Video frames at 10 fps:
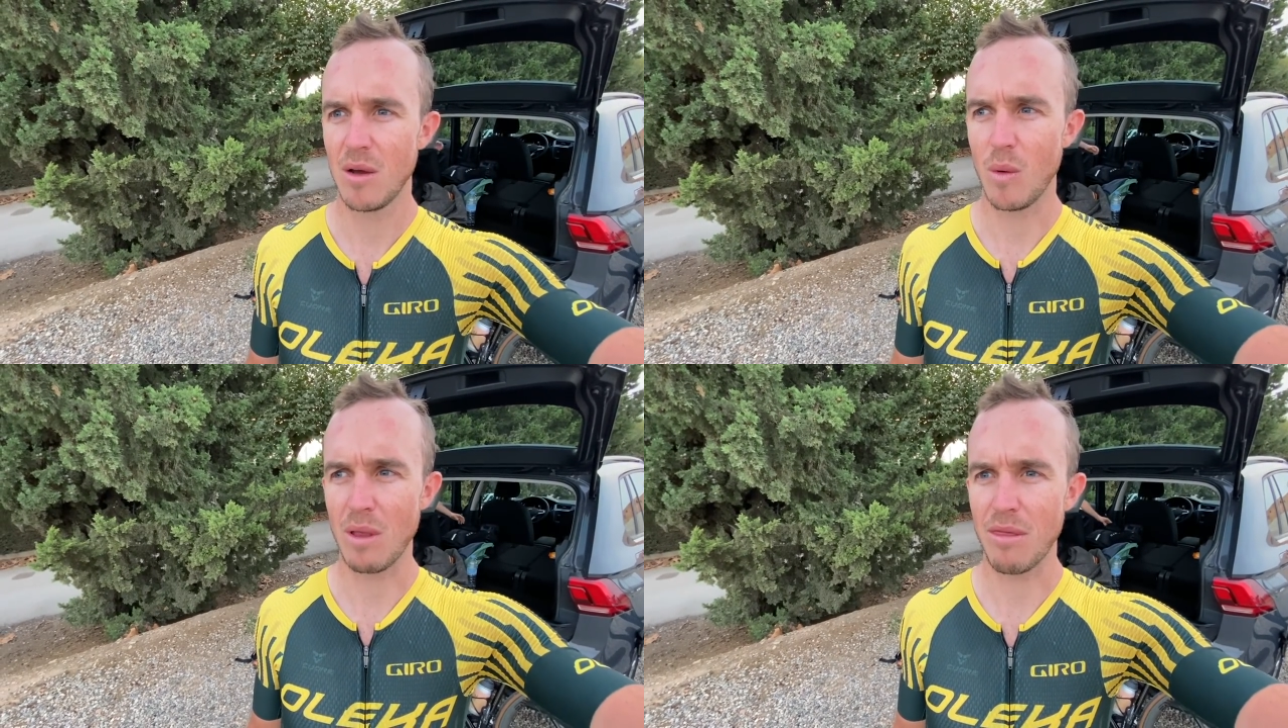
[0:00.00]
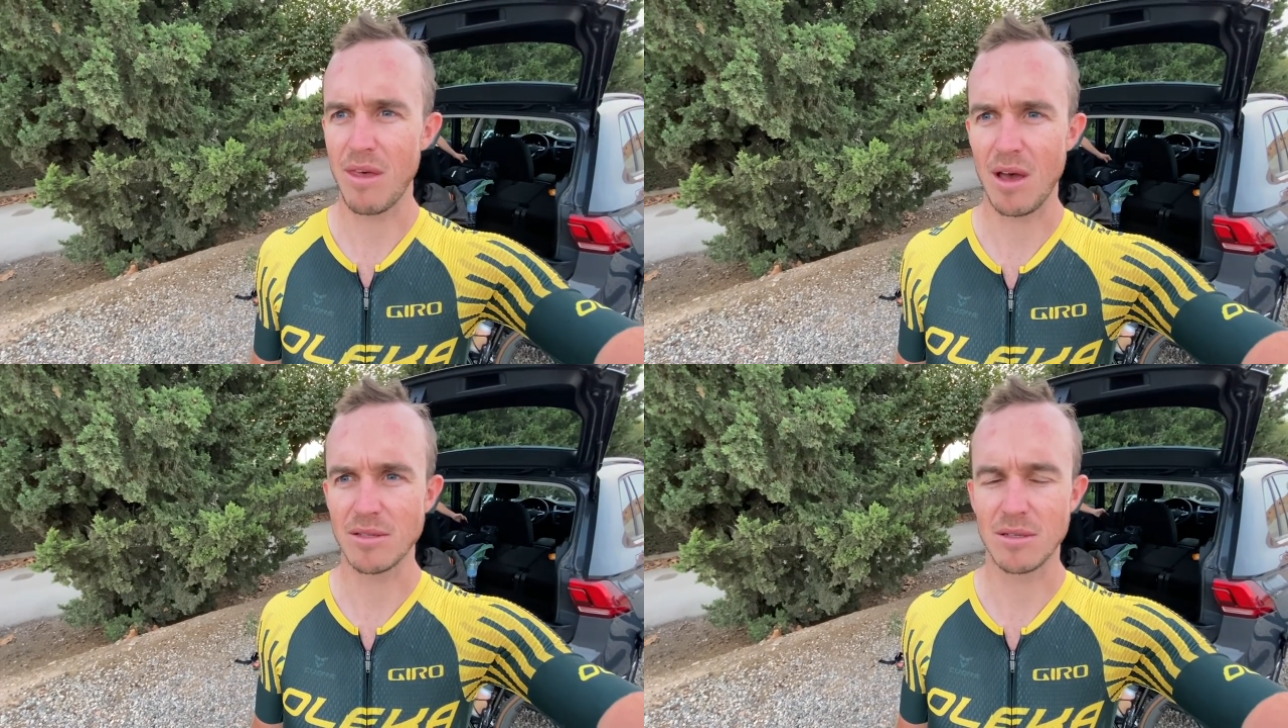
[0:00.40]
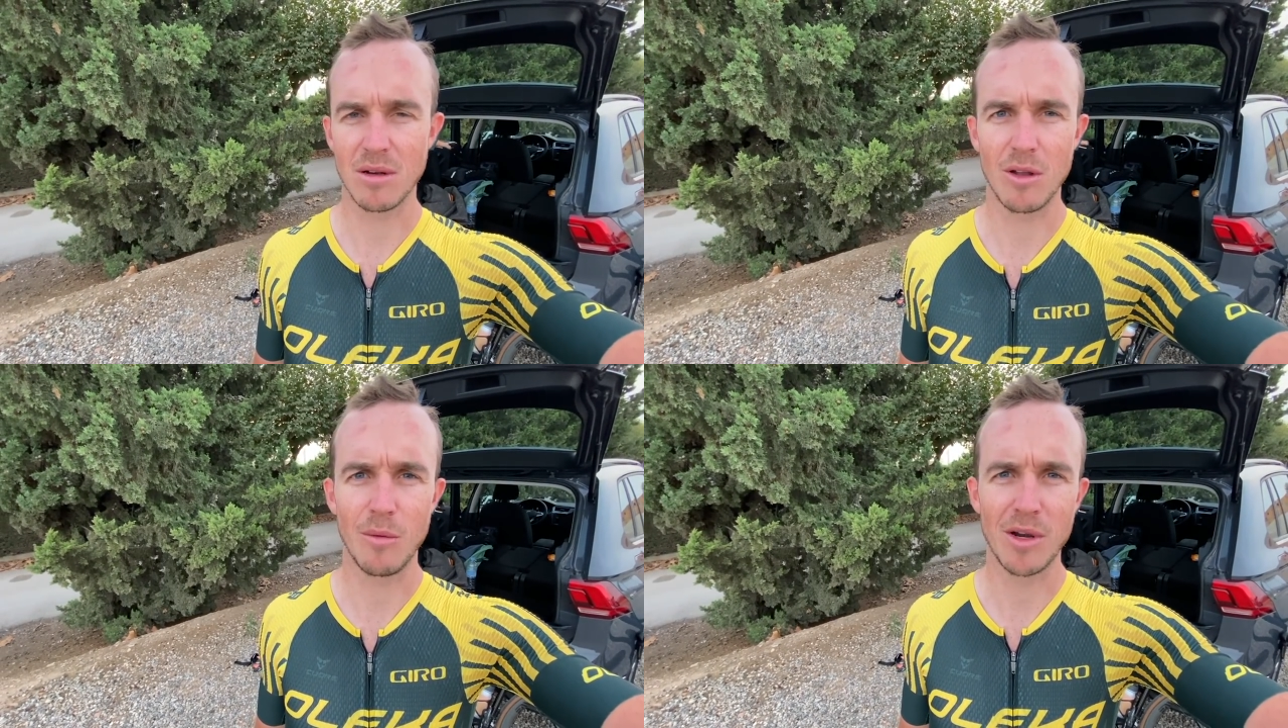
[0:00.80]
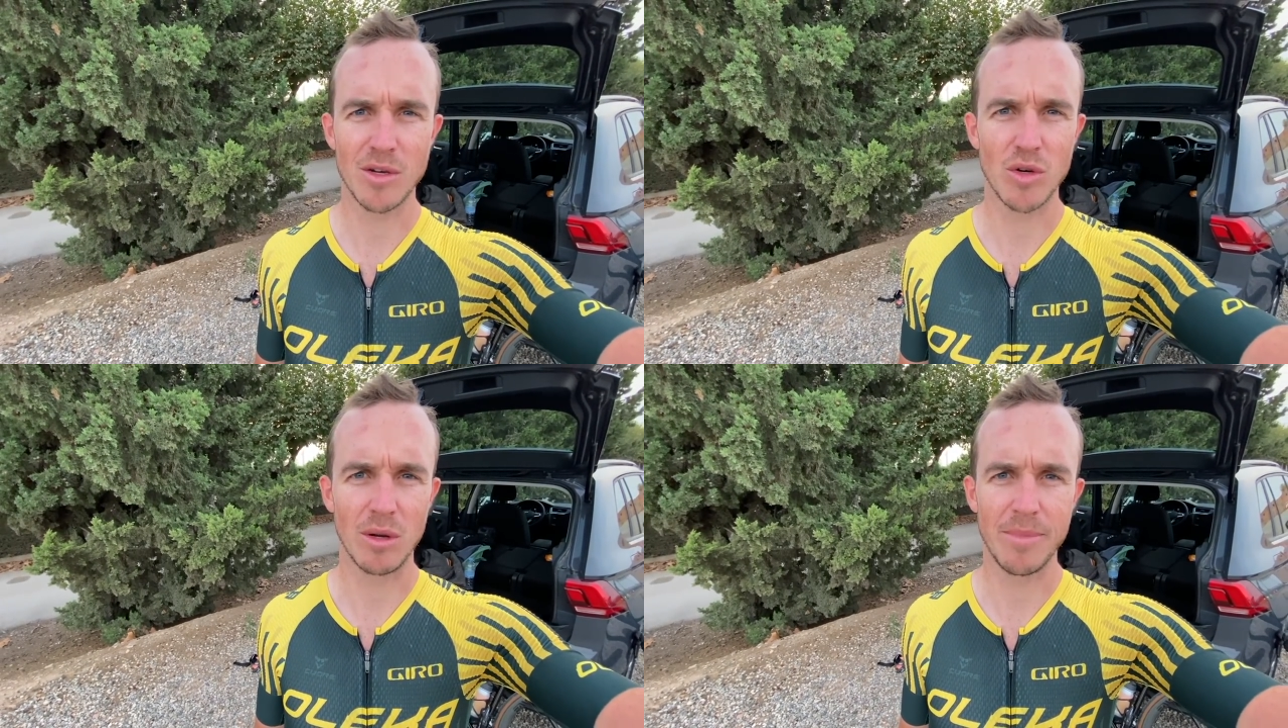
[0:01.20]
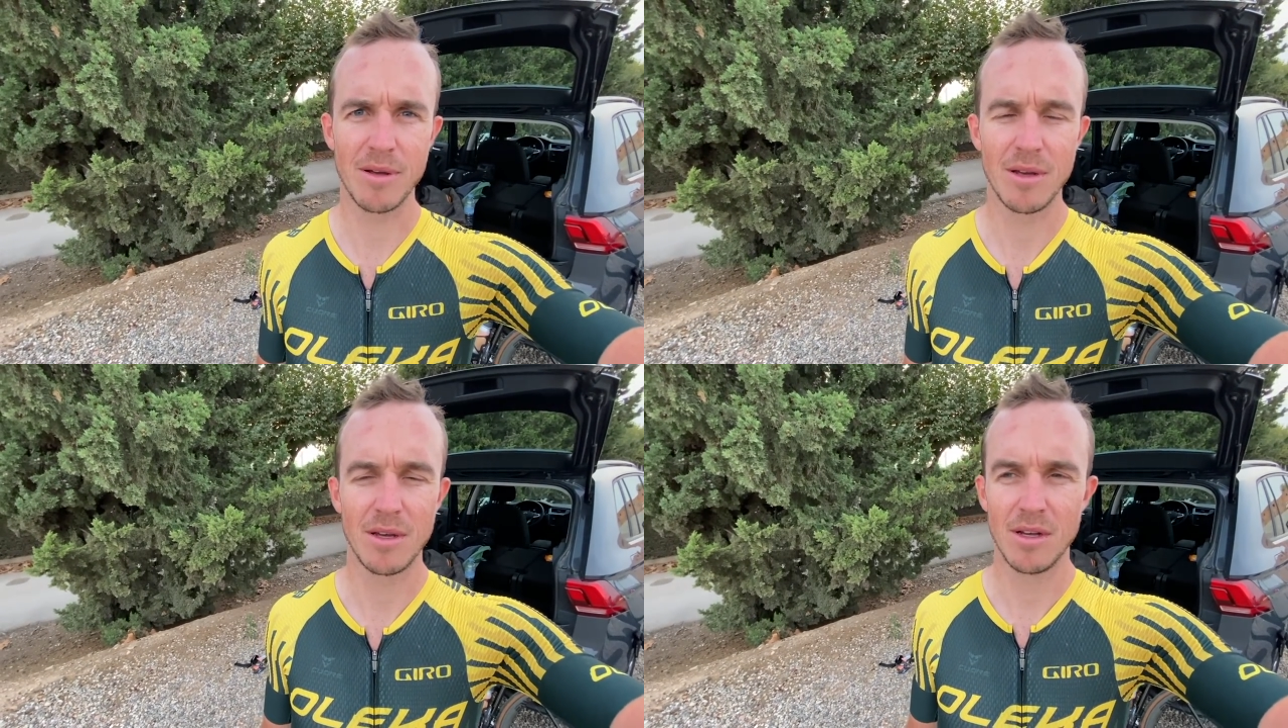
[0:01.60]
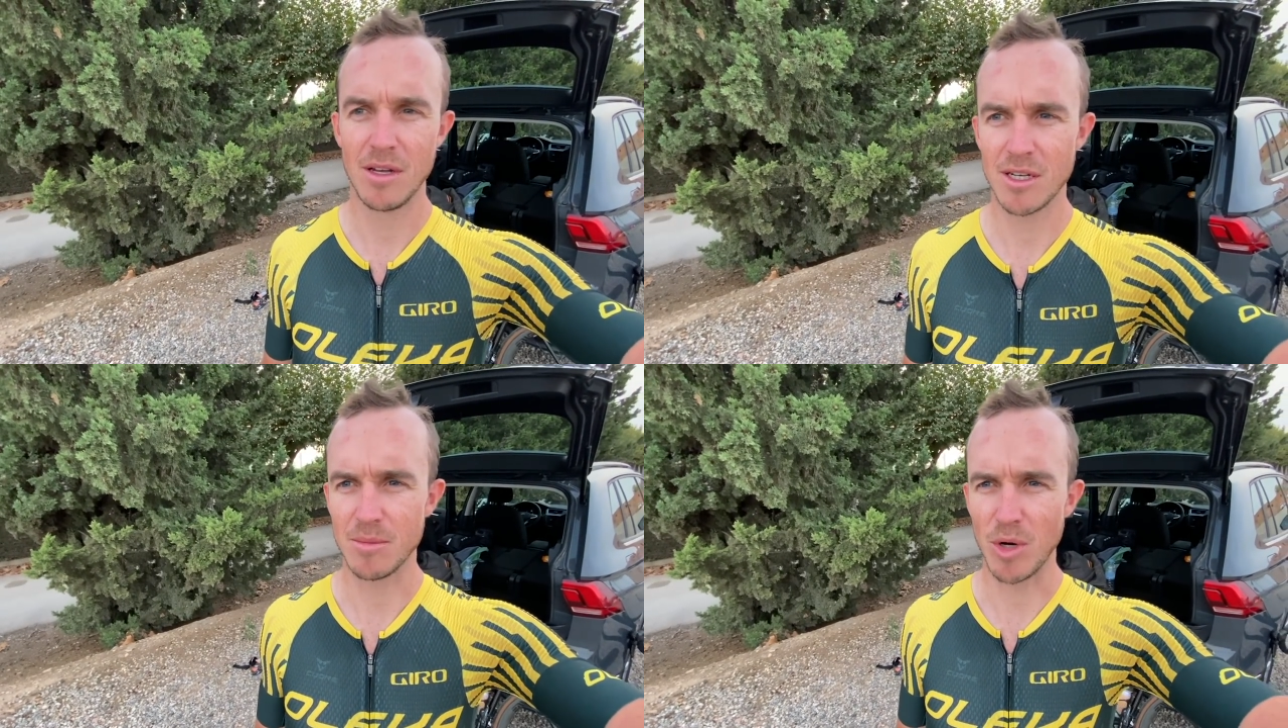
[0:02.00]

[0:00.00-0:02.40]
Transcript: 1,000 kilometer trip to